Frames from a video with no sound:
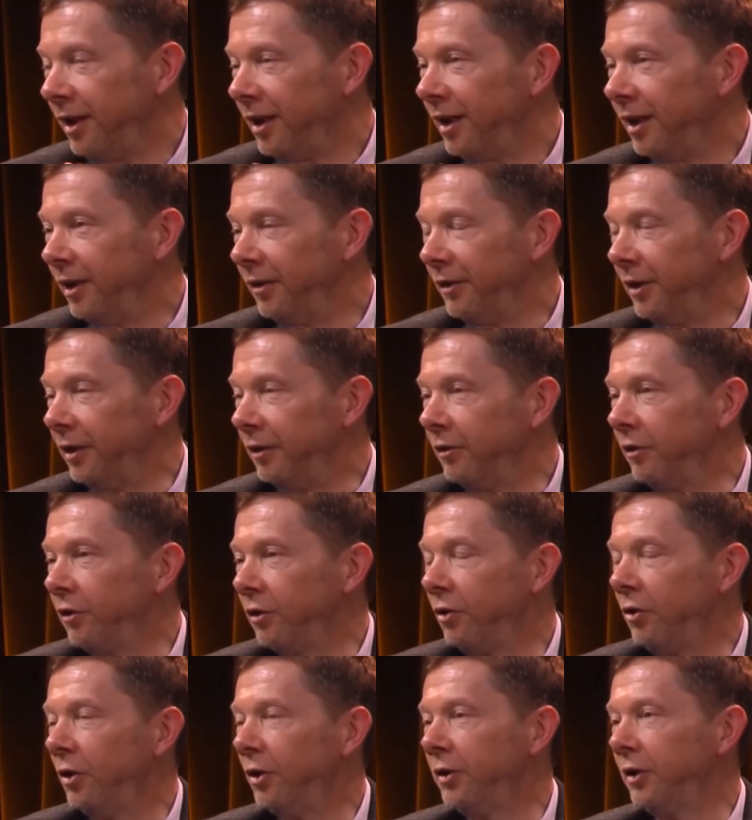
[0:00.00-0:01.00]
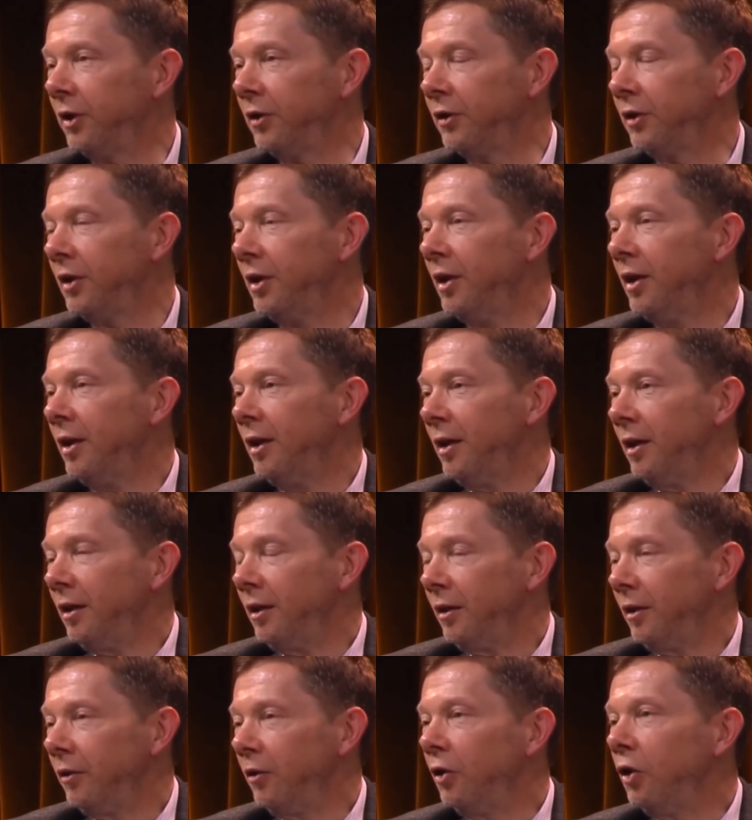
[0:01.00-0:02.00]
And then the thought
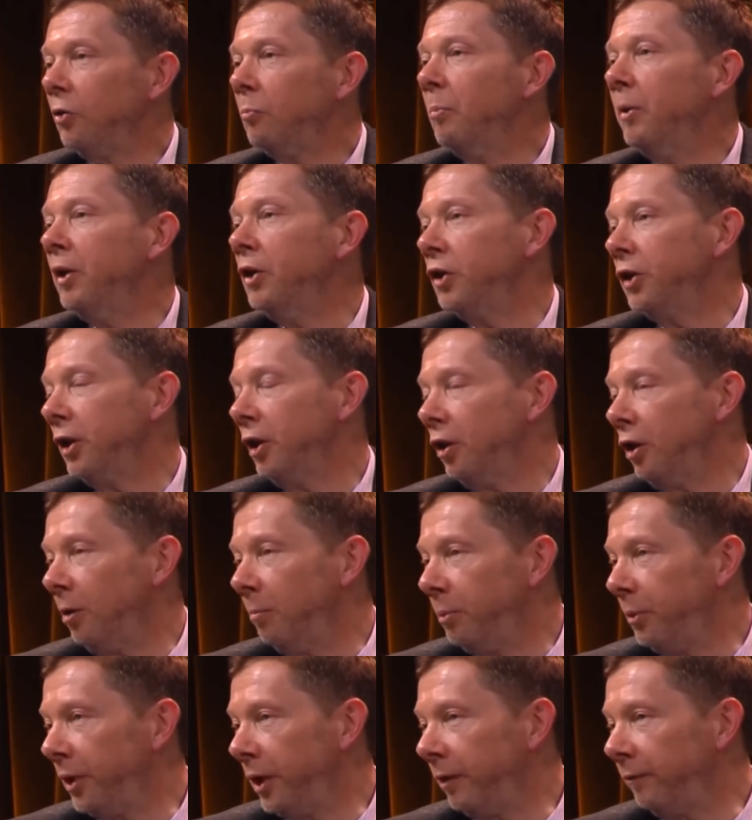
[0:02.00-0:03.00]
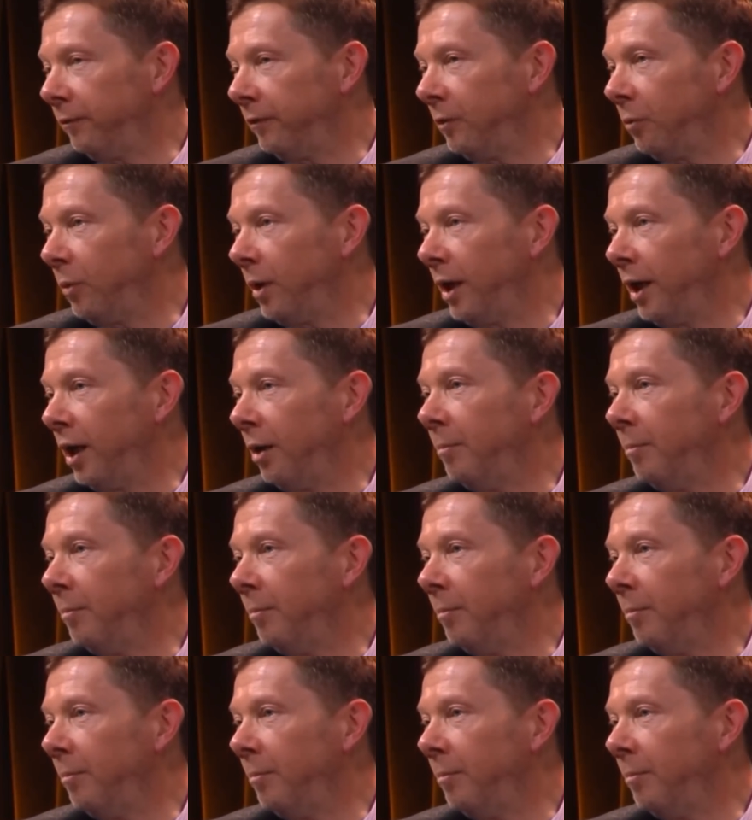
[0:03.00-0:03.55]
may still operate for a while,